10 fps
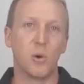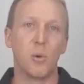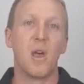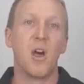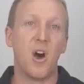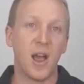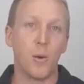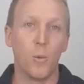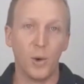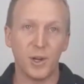or
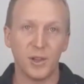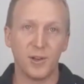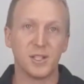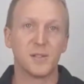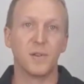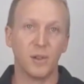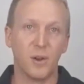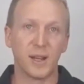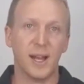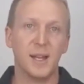higher workloads for
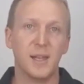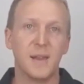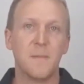longer